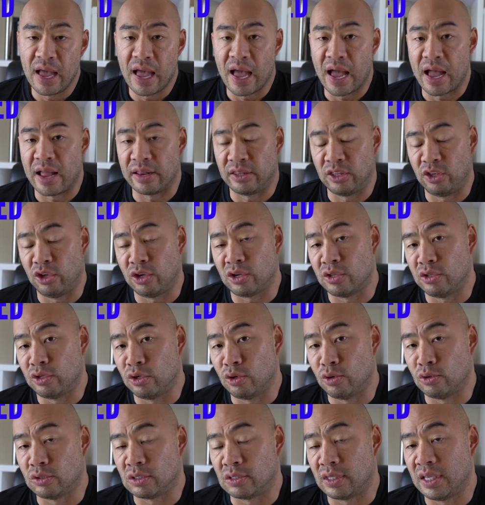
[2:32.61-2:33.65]
and you can
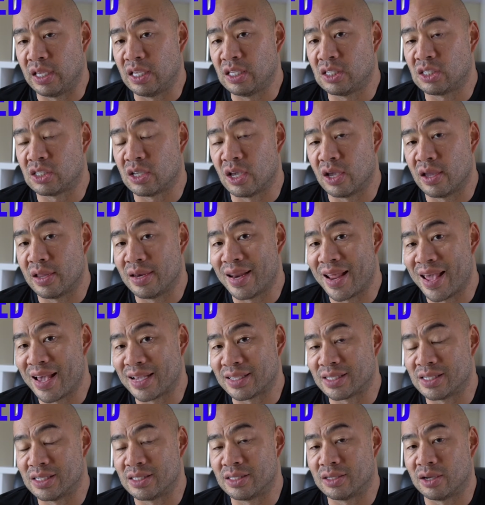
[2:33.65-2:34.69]
use these certain
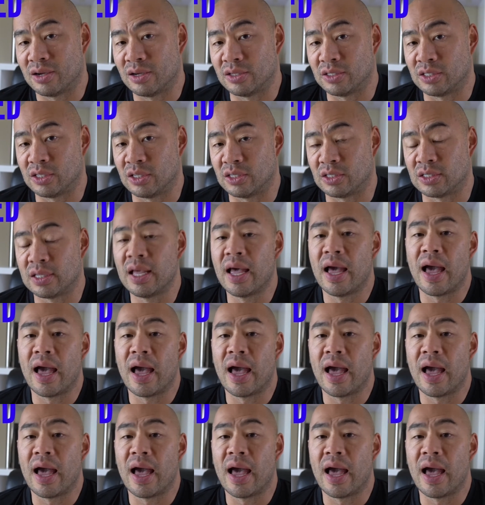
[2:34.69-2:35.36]
exercises